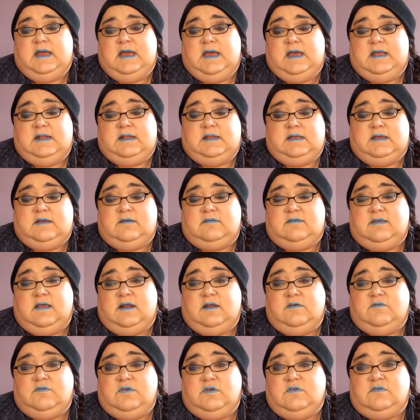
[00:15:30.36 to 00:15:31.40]
And like I said,
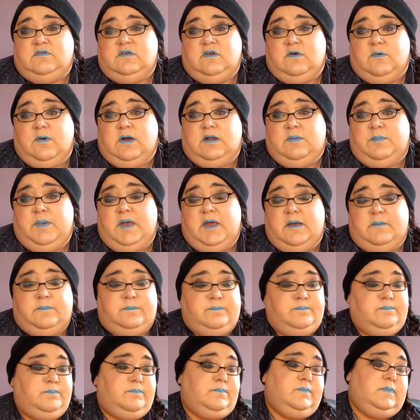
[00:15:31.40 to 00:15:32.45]
I've used it quite a bit.
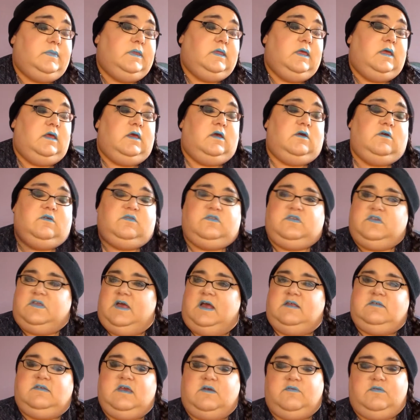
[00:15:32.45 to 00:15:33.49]
So
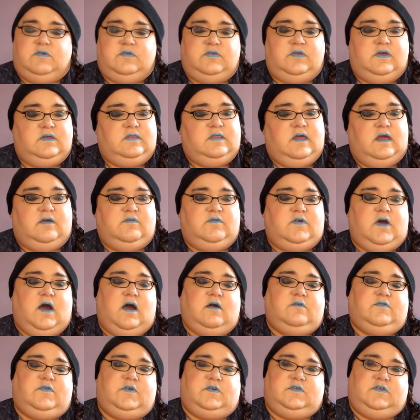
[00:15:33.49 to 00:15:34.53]
that's everything that I've
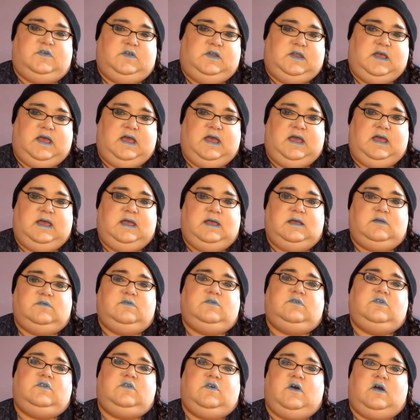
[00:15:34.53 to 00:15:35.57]
got for today
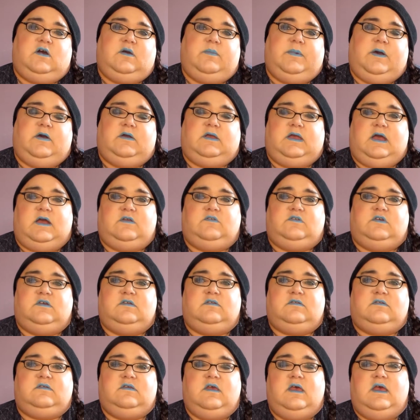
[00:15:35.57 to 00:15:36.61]
to talk about
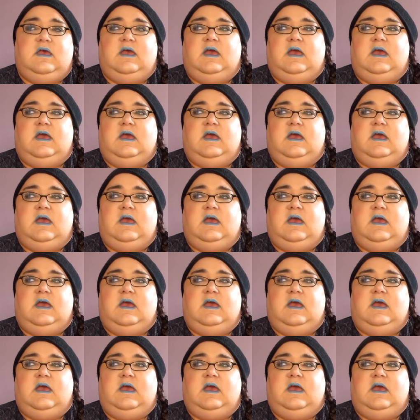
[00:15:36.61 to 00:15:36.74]
gadgets.